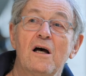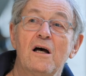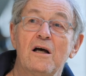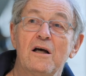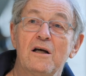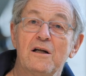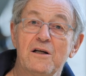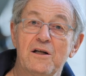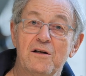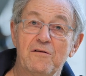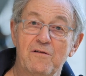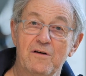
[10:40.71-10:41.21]

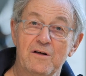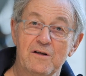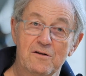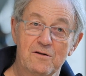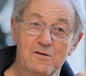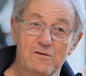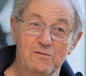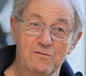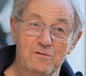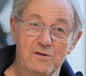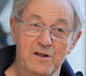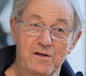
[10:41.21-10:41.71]
and he
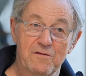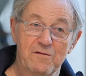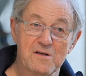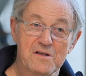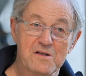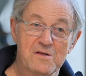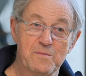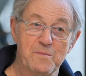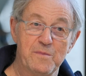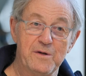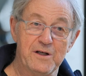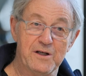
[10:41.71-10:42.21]
went to give a
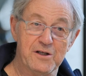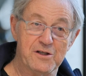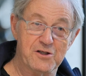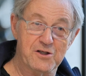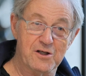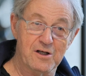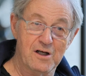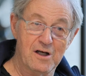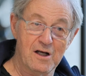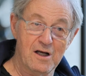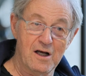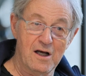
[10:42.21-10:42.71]
speech